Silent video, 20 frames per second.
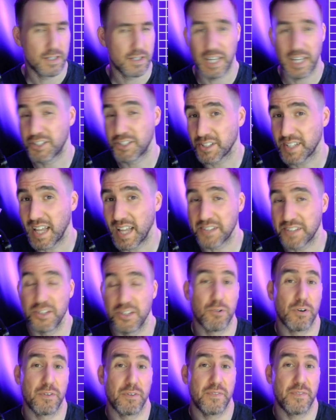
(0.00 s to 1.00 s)
It just has
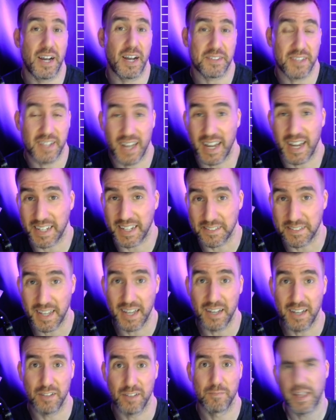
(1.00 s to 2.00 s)
no effect that I can
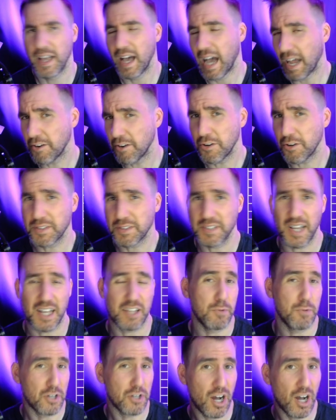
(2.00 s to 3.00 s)
tell. I don't know
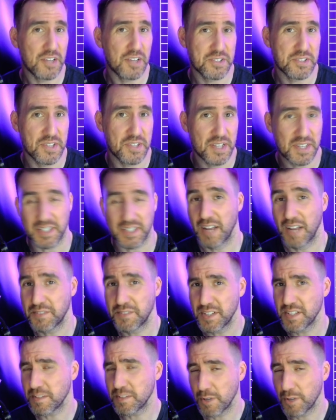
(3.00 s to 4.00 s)
exactly what causes this, and I've
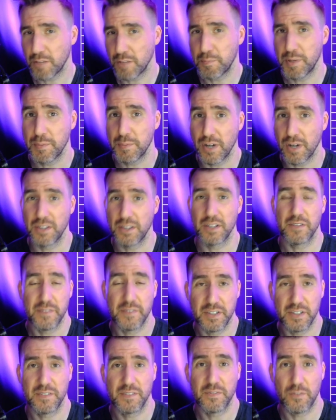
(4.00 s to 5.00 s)
seen some other people on the
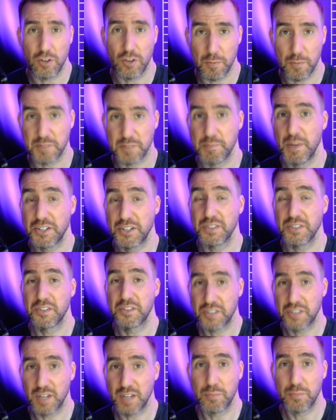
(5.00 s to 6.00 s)
Affinity forums mention the
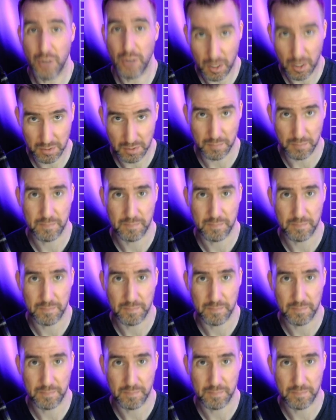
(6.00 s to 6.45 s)
same problem.